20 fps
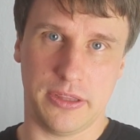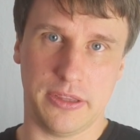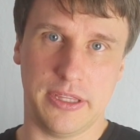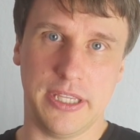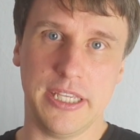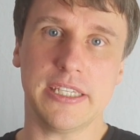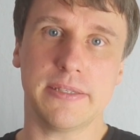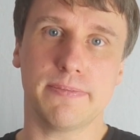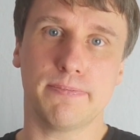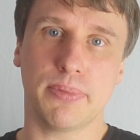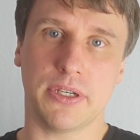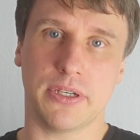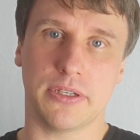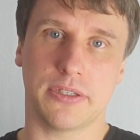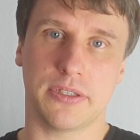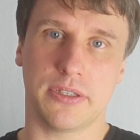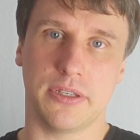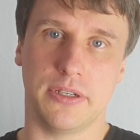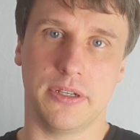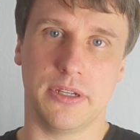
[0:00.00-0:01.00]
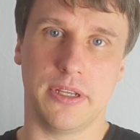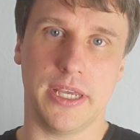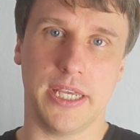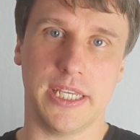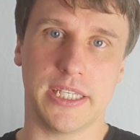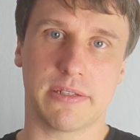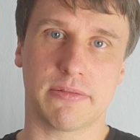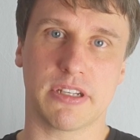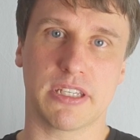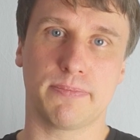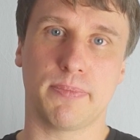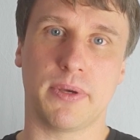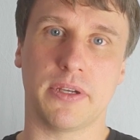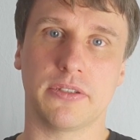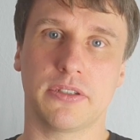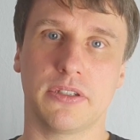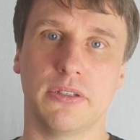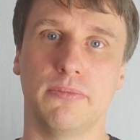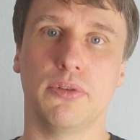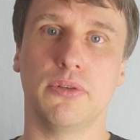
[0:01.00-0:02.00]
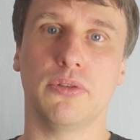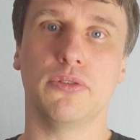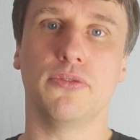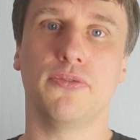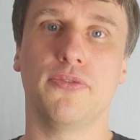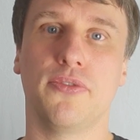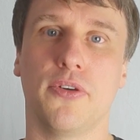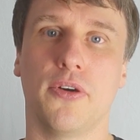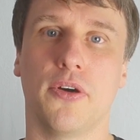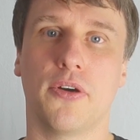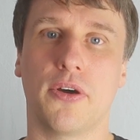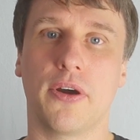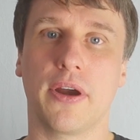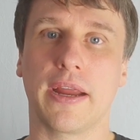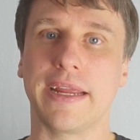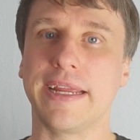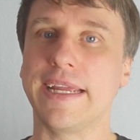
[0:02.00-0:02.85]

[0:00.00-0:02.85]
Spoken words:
This person is responsible for